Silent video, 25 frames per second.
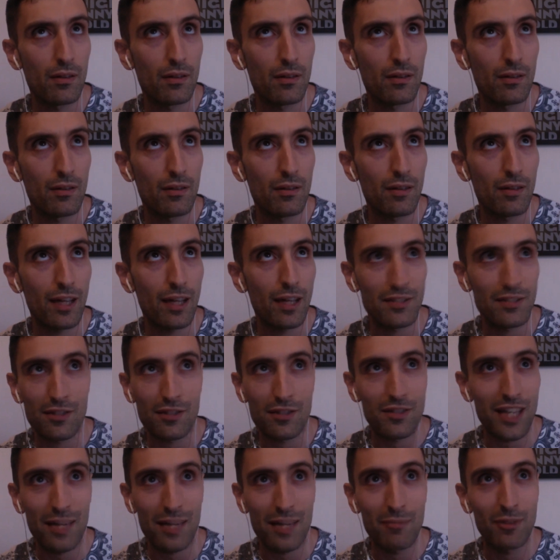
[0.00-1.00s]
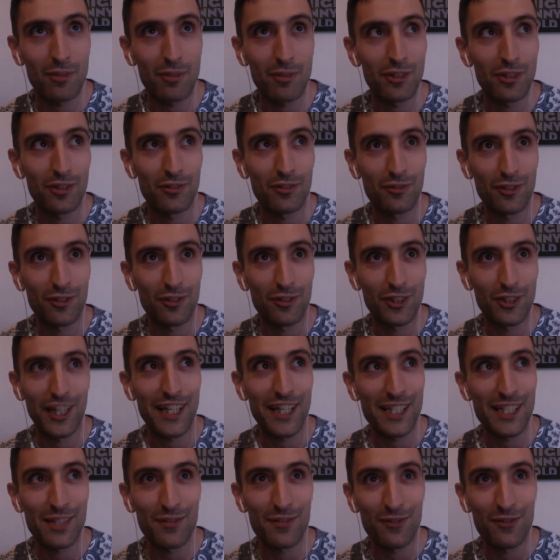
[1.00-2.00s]
That's the same
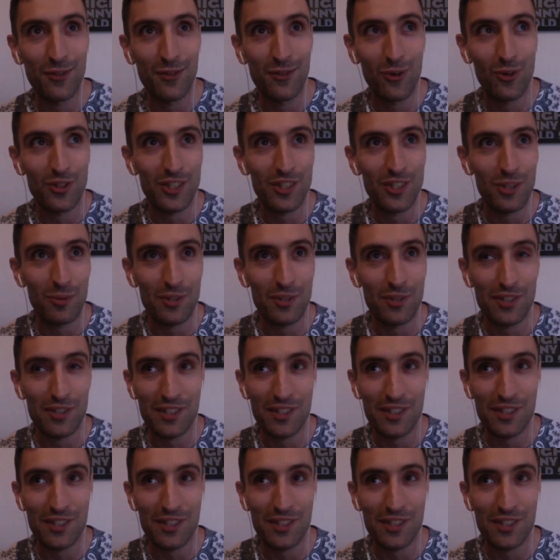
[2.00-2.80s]
creative force that was